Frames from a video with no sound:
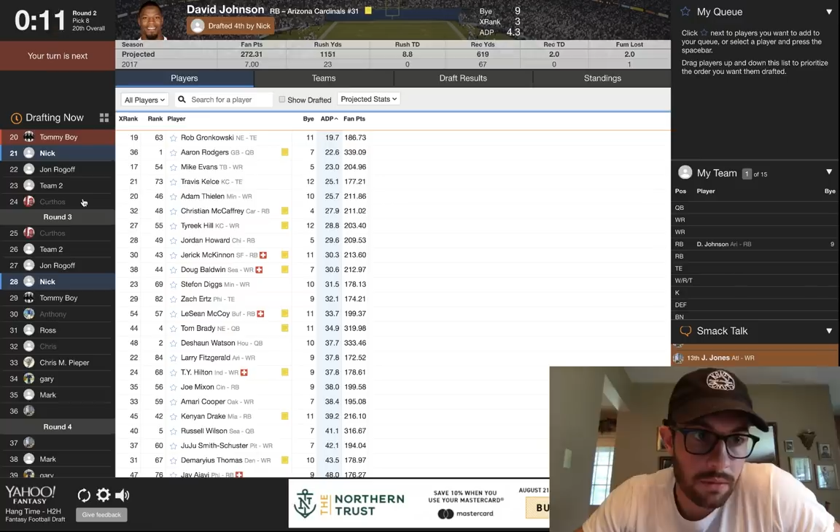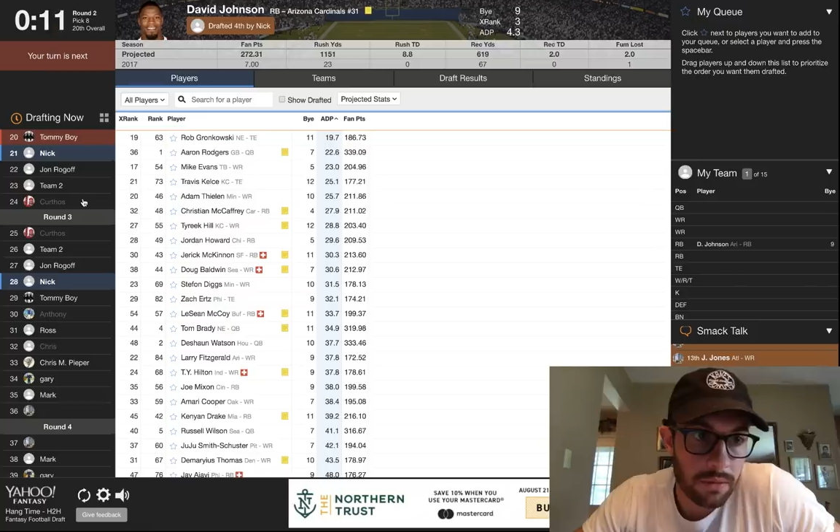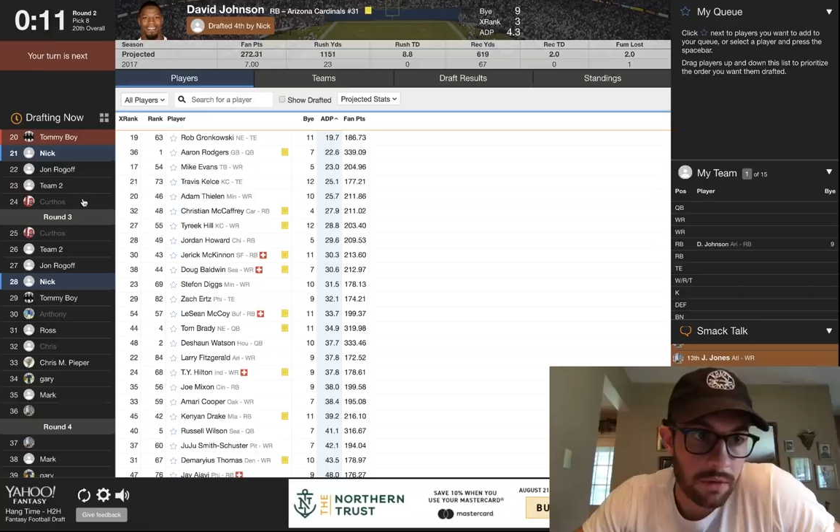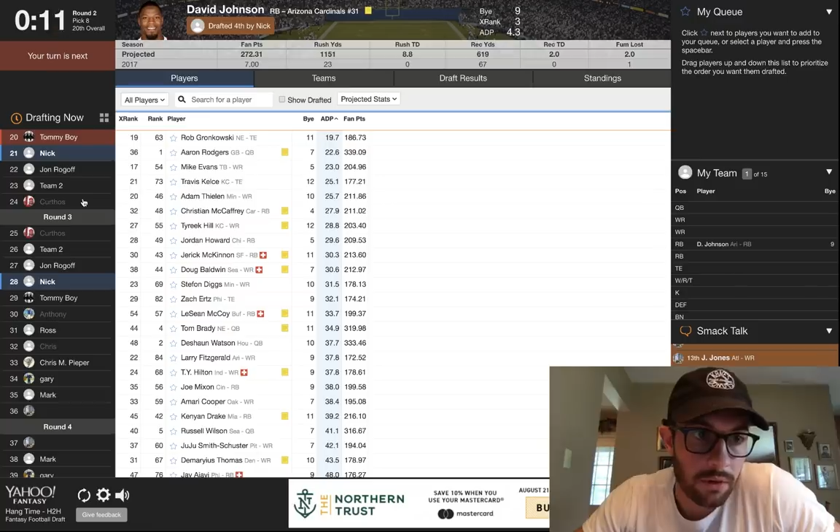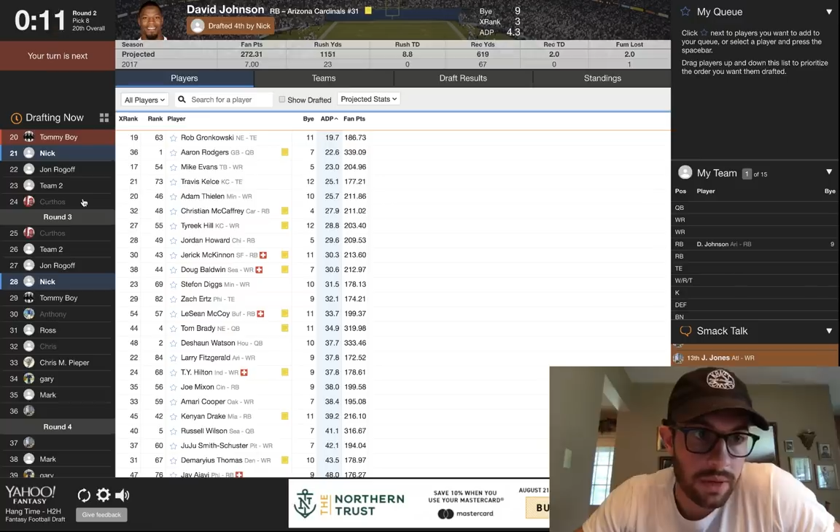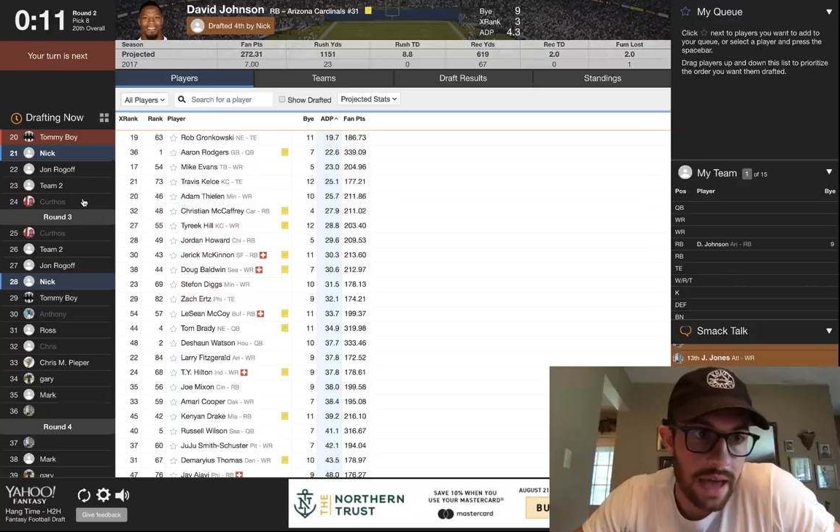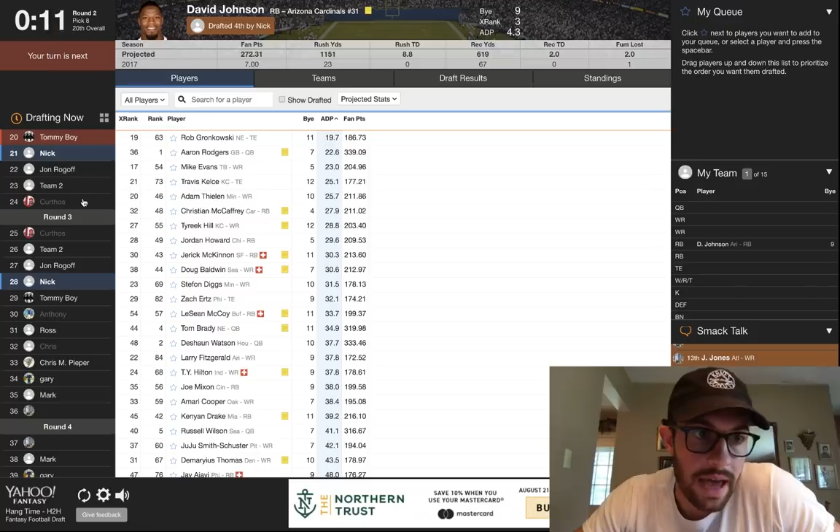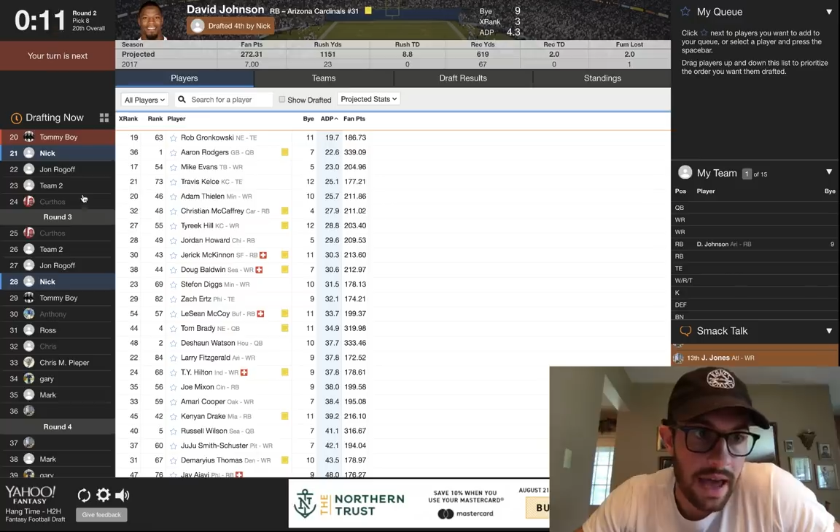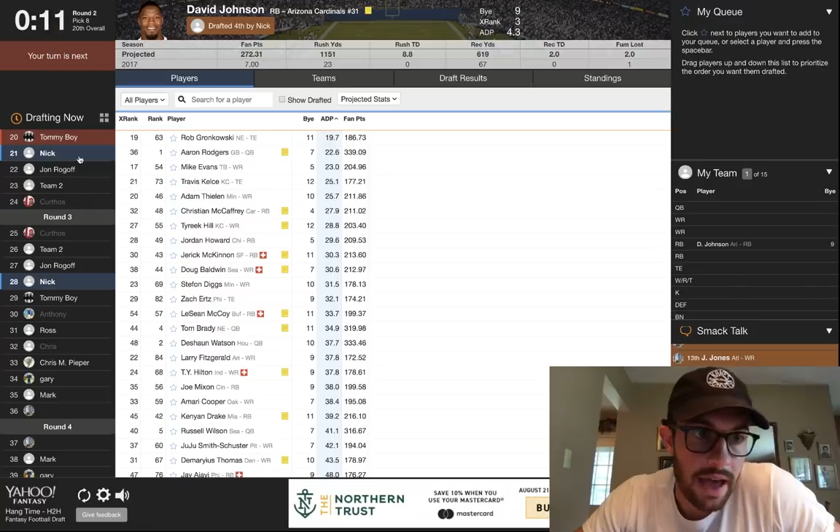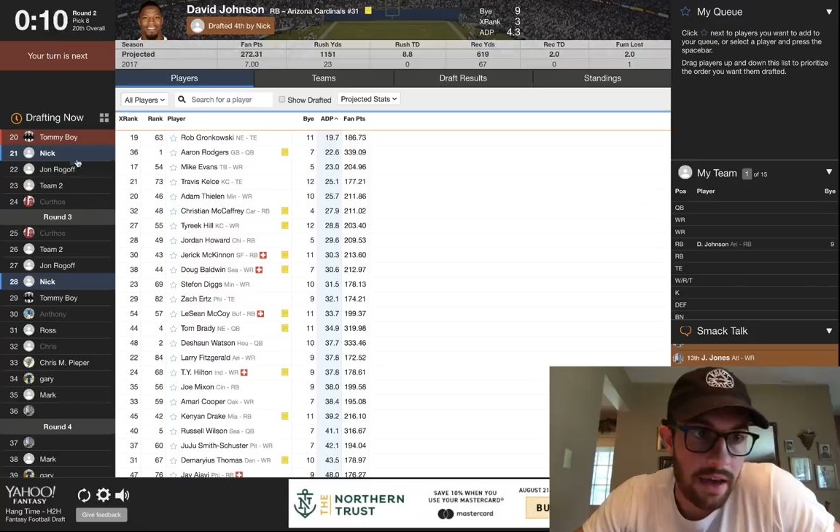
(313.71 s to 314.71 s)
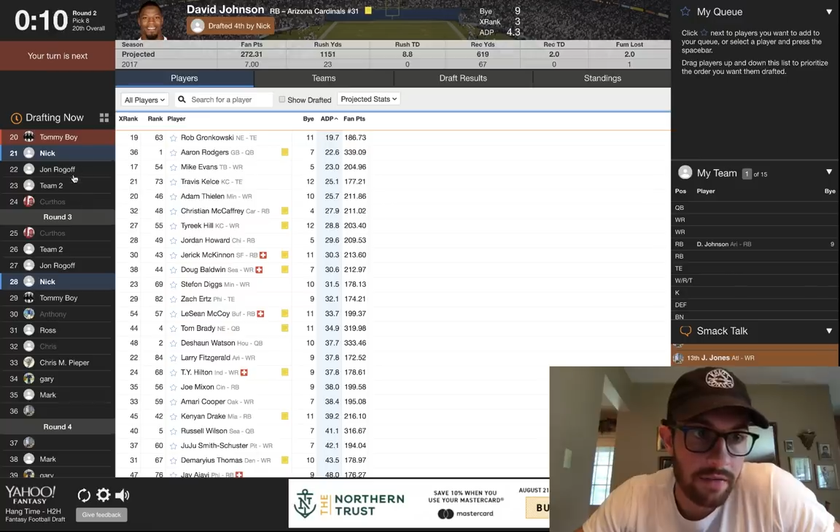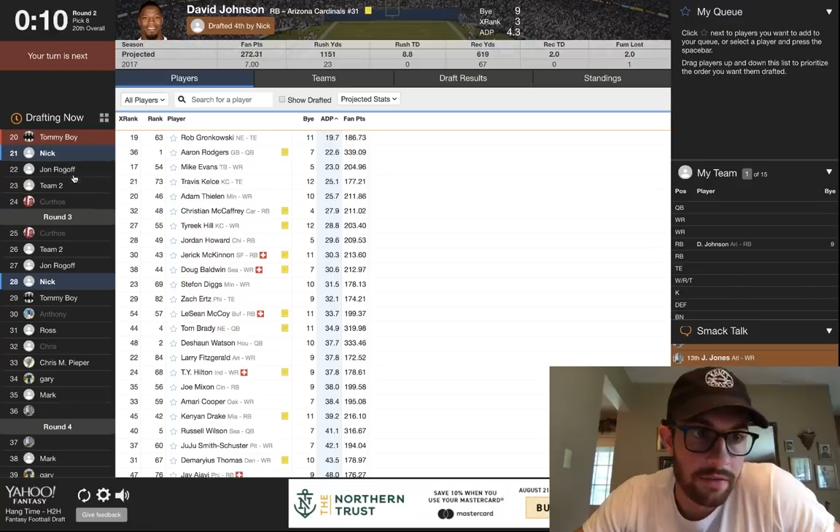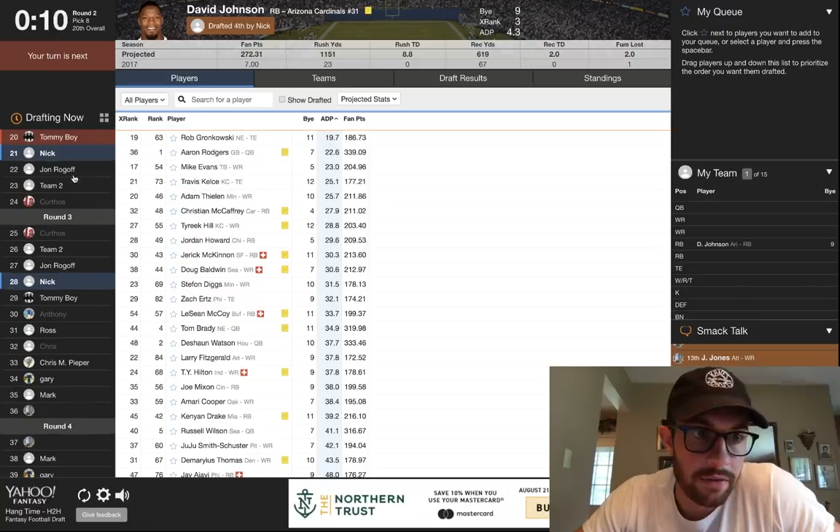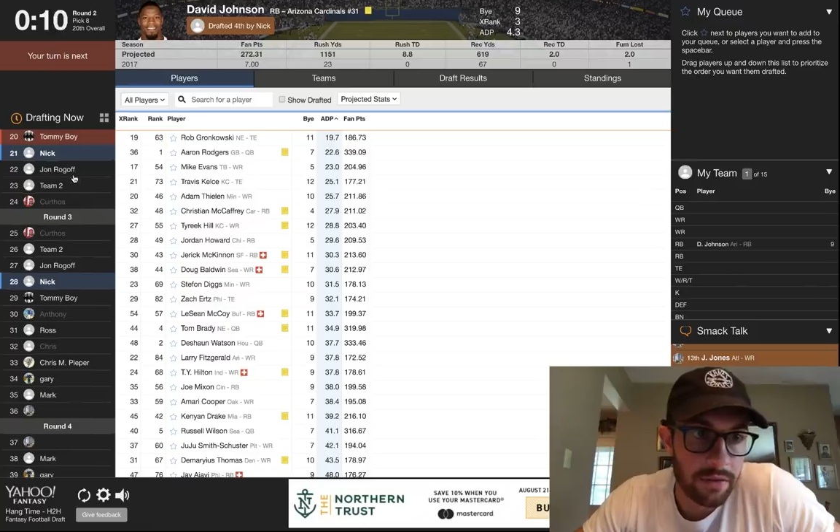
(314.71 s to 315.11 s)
So we have,